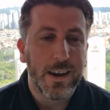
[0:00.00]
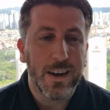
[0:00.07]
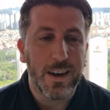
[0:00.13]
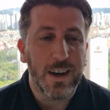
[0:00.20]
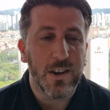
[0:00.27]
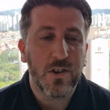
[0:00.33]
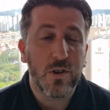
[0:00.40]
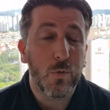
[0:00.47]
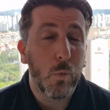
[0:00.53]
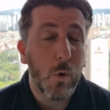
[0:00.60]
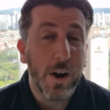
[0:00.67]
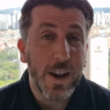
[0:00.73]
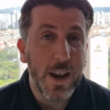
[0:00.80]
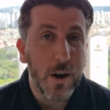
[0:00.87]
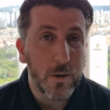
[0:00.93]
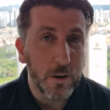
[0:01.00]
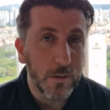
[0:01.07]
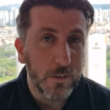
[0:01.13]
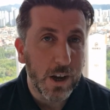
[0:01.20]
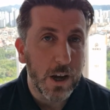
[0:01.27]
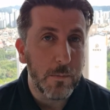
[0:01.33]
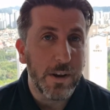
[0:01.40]
That's just one area
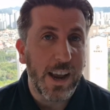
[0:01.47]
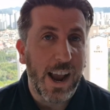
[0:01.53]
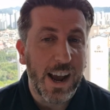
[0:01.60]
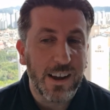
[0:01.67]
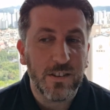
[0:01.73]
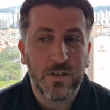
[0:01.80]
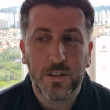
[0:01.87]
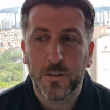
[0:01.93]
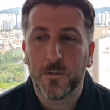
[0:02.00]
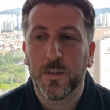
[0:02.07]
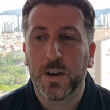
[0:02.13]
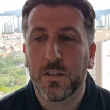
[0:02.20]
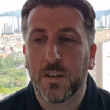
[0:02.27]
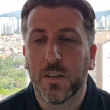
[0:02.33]
of game he has to fix.